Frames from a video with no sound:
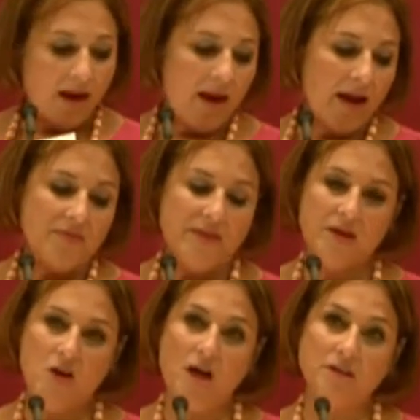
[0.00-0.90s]
And they
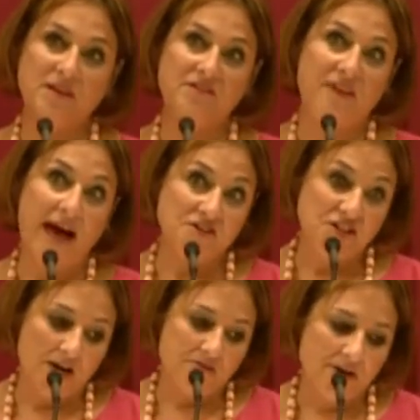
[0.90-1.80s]
called me Fat
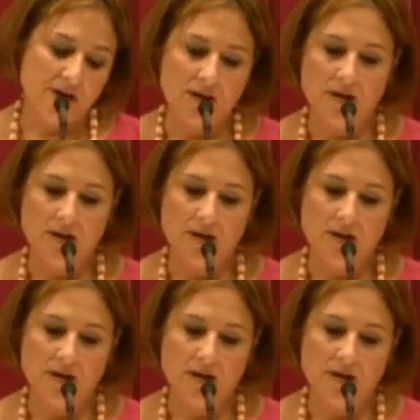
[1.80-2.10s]
Jennifer,